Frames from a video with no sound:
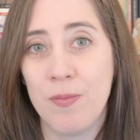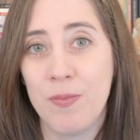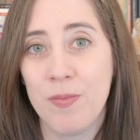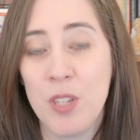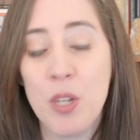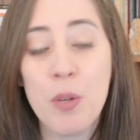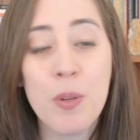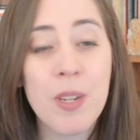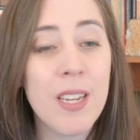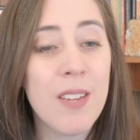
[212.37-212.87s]

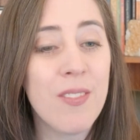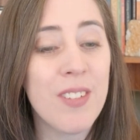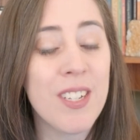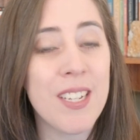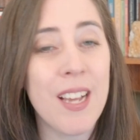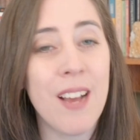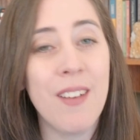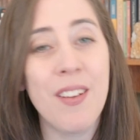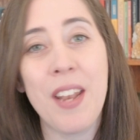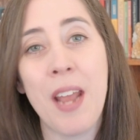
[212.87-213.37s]
You can even
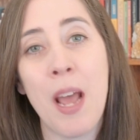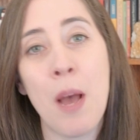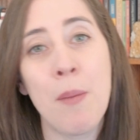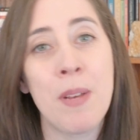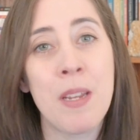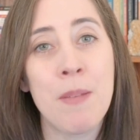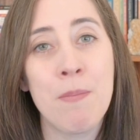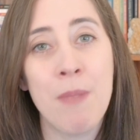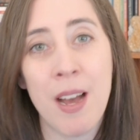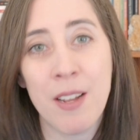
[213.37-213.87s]
tell it how
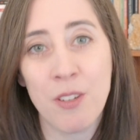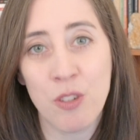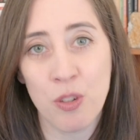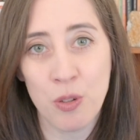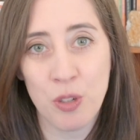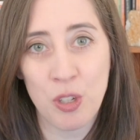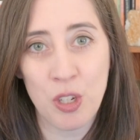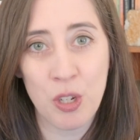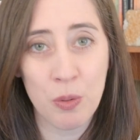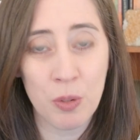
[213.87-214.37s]
many
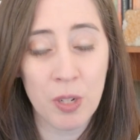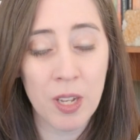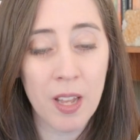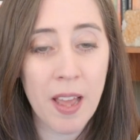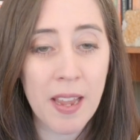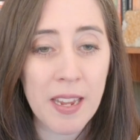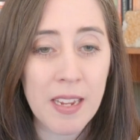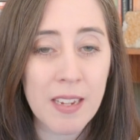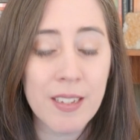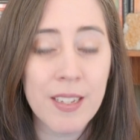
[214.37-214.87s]
modules you'd
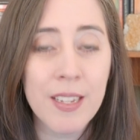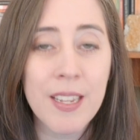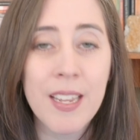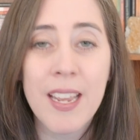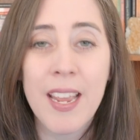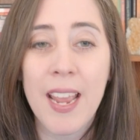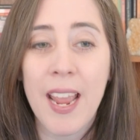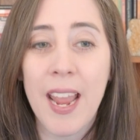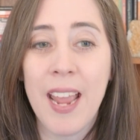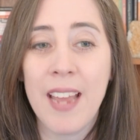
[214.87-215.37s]
like,
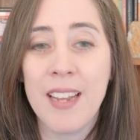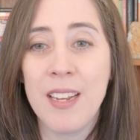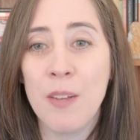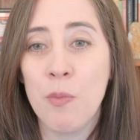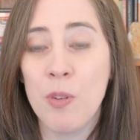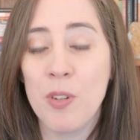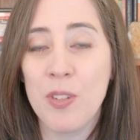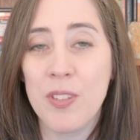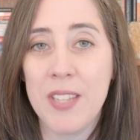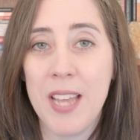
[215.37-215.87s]
and it
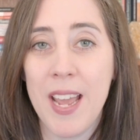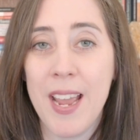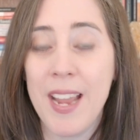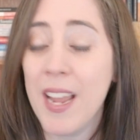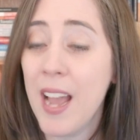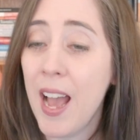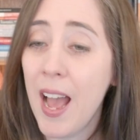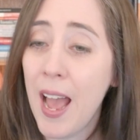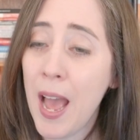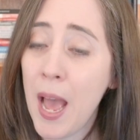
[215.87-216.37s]
will say,
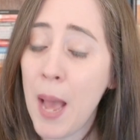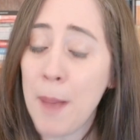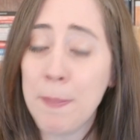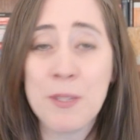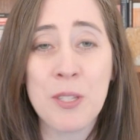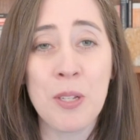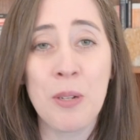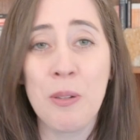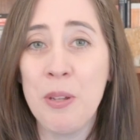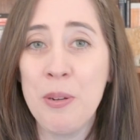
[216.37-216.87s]

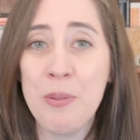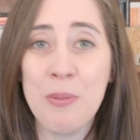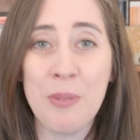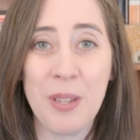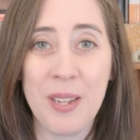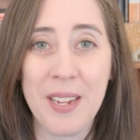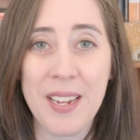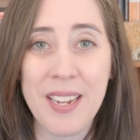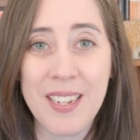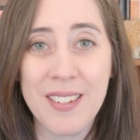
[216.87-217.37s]

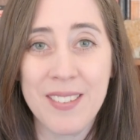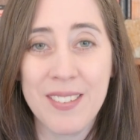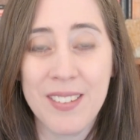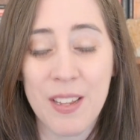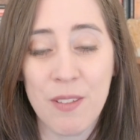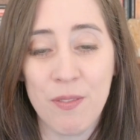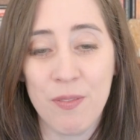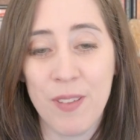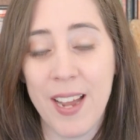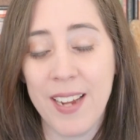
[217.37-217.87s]
absolutely.
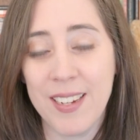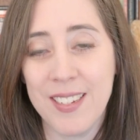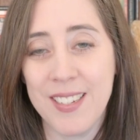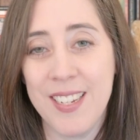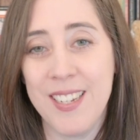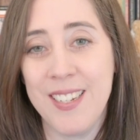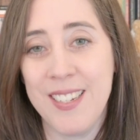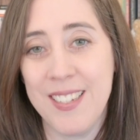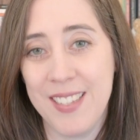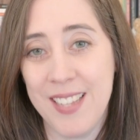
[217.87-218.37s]
In fact,
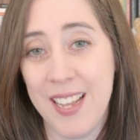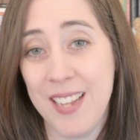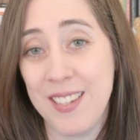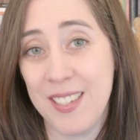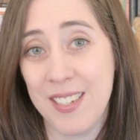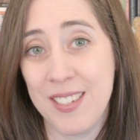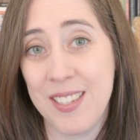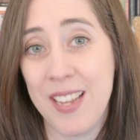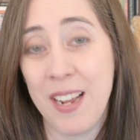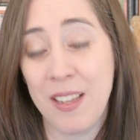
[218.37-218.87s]
that's
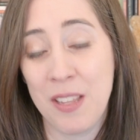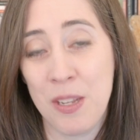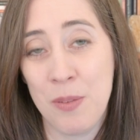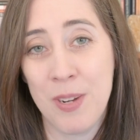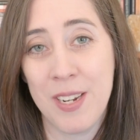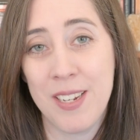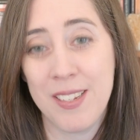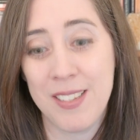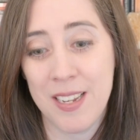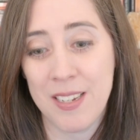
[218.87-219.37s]
exactly
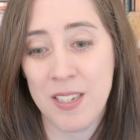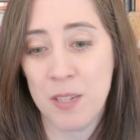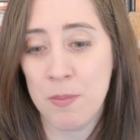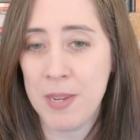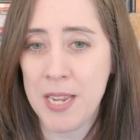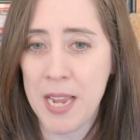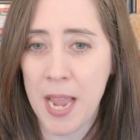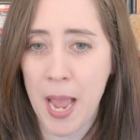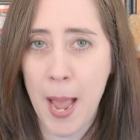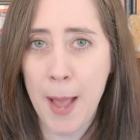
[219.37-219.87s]
what it said to
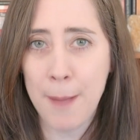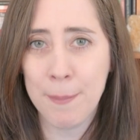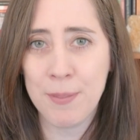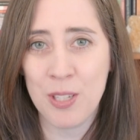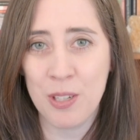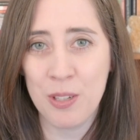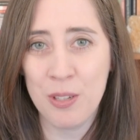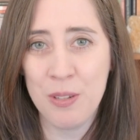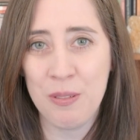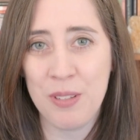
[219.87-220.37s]
me.
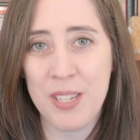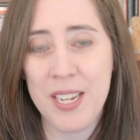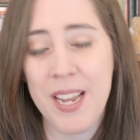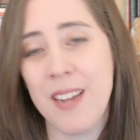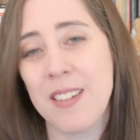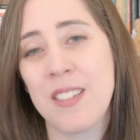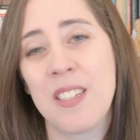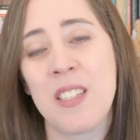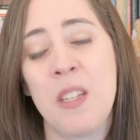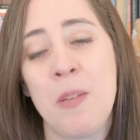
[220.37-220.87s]
Absolutely,
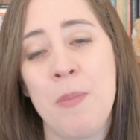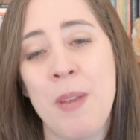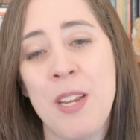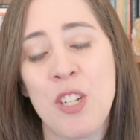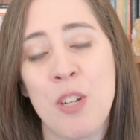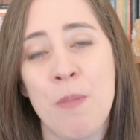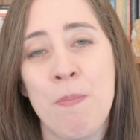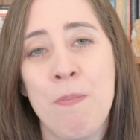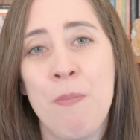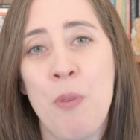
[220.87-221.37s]

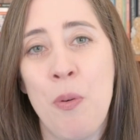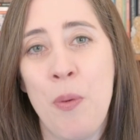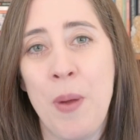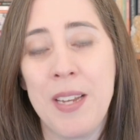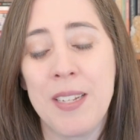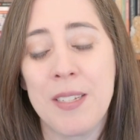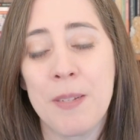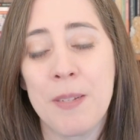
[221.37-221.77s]
exclamation point.